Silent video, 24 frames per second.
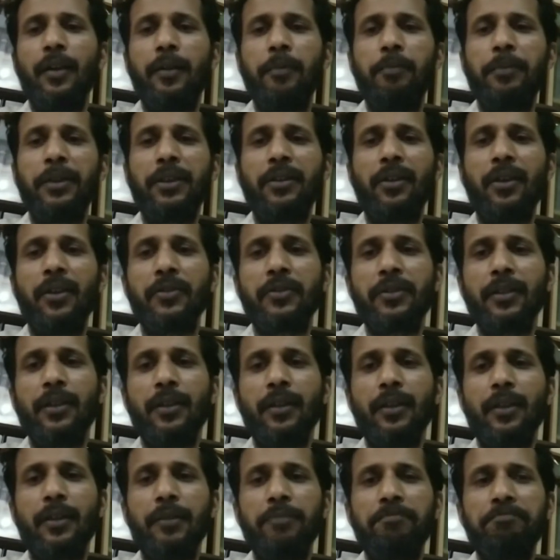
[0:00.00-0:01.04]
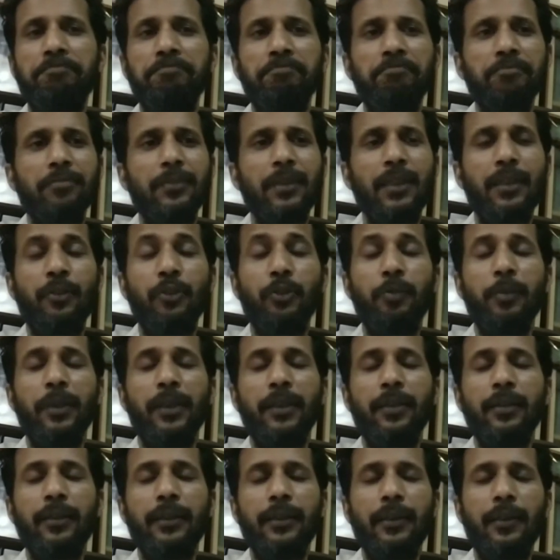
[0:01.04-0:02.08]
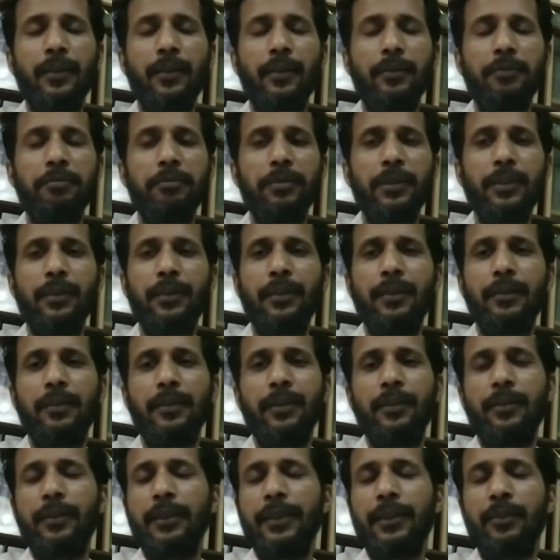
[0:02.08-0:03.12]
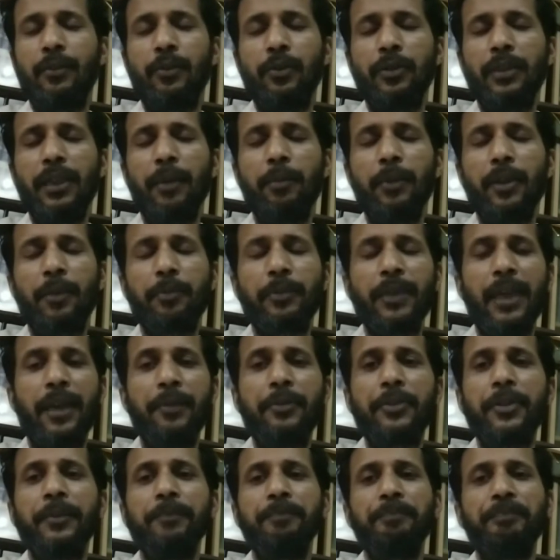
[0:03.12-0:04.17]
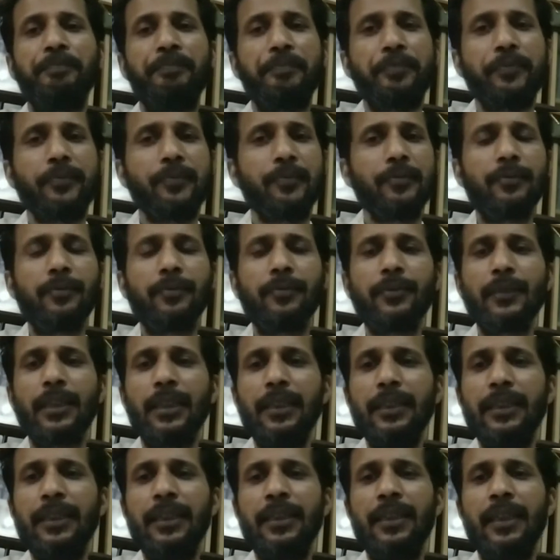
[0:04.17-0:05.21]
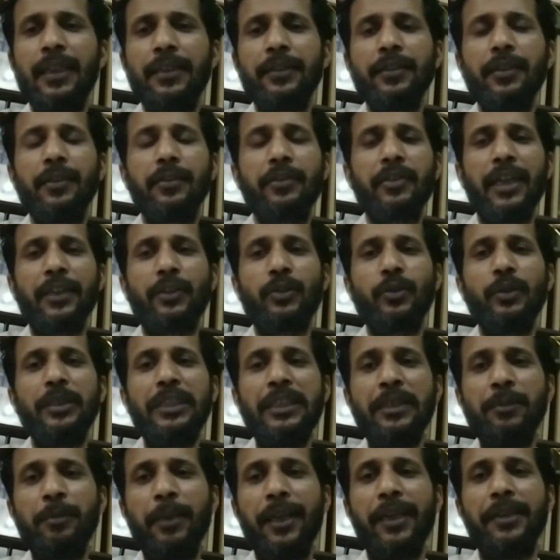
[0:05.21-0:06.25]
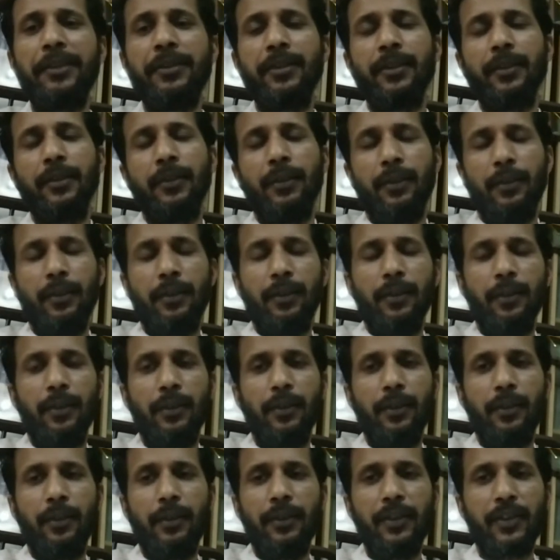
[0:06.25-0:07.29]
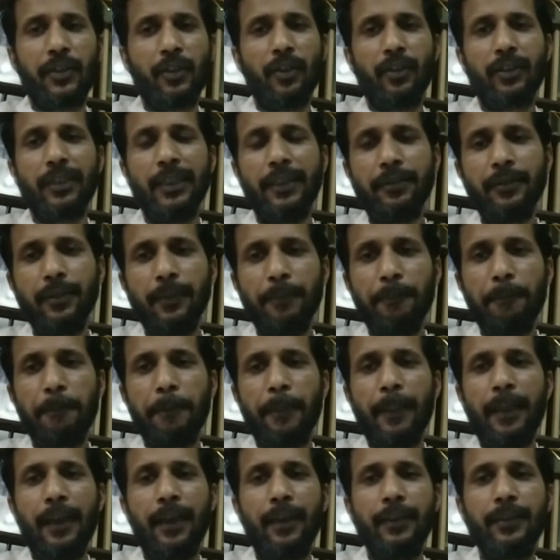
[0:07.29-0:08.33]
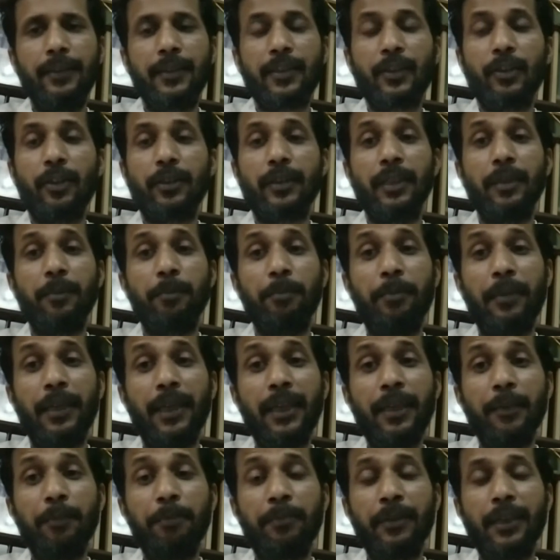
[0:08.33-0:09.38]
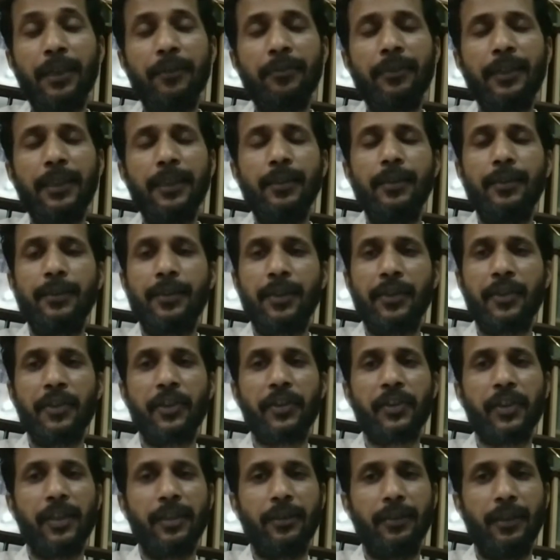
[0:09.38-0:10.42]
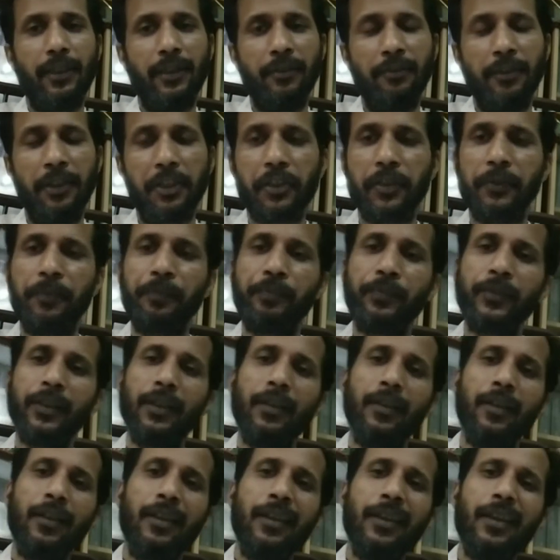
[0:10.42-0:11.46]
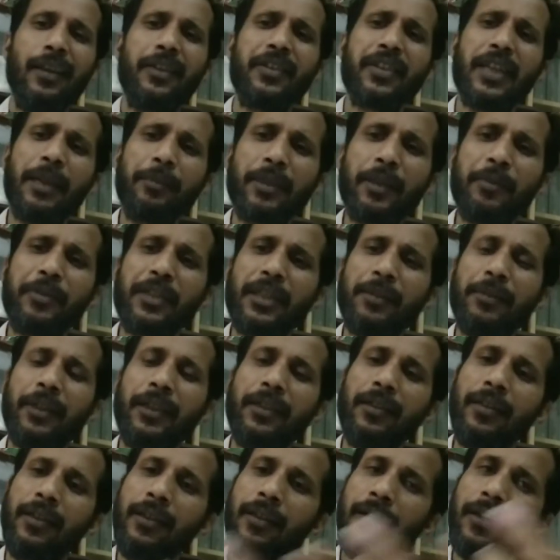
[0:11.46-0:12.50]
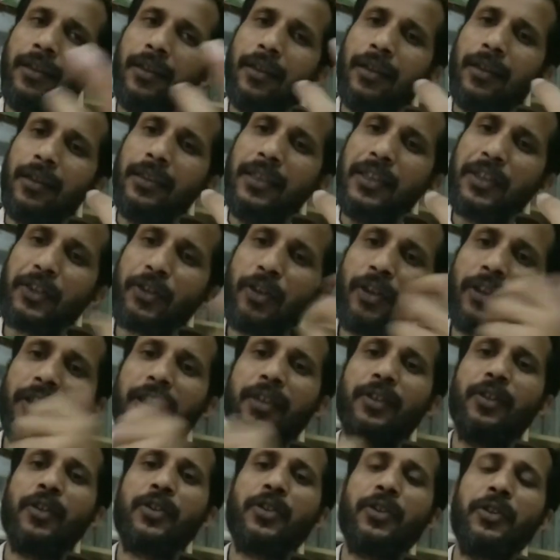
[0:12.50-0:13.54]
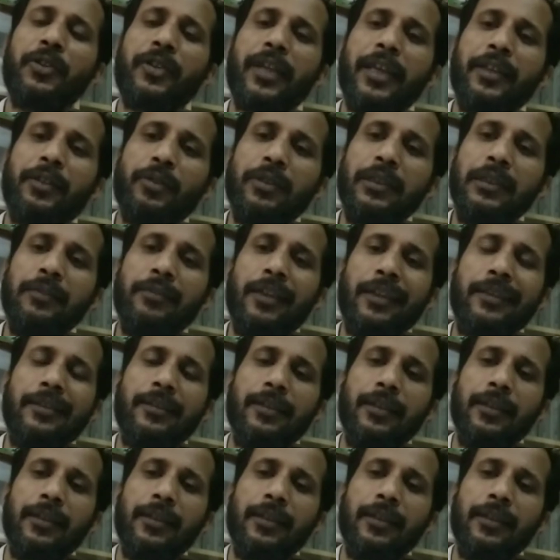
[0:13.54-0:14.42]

because a good number of times England tried to invade Scotland, and Scotland bravely resisted the invasion, and sometimes even Scotland also tried to invade